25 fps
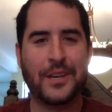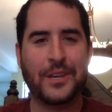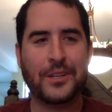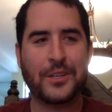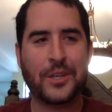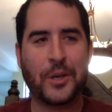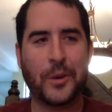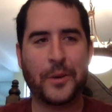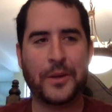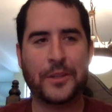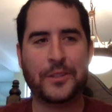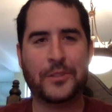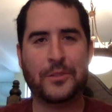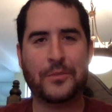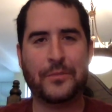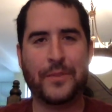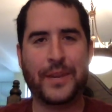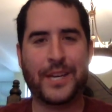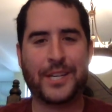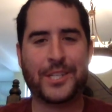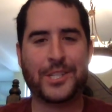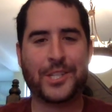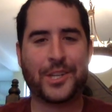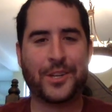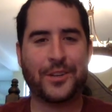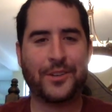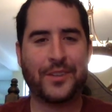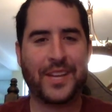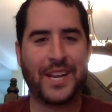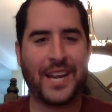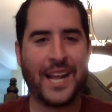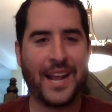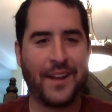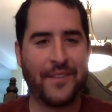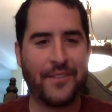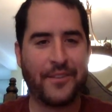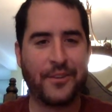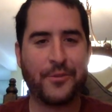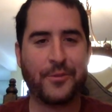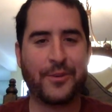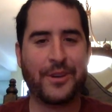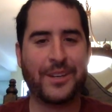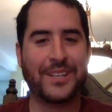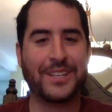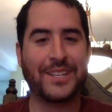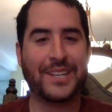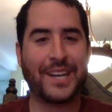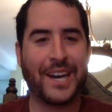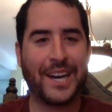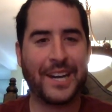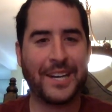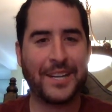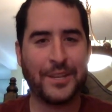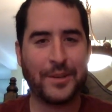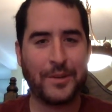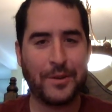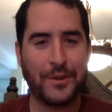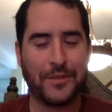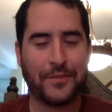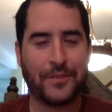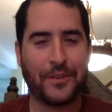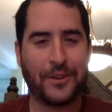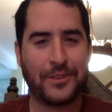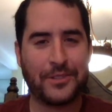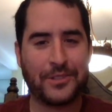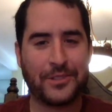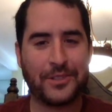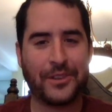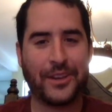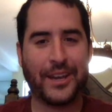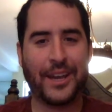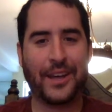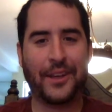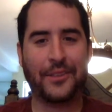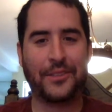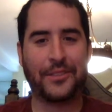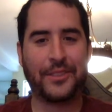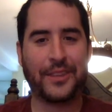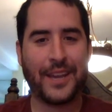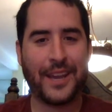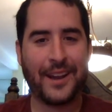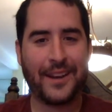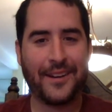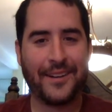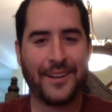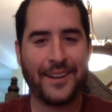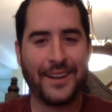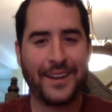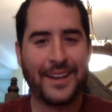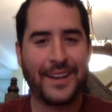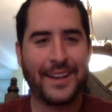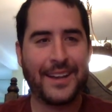going to make sure that everyone got universal health care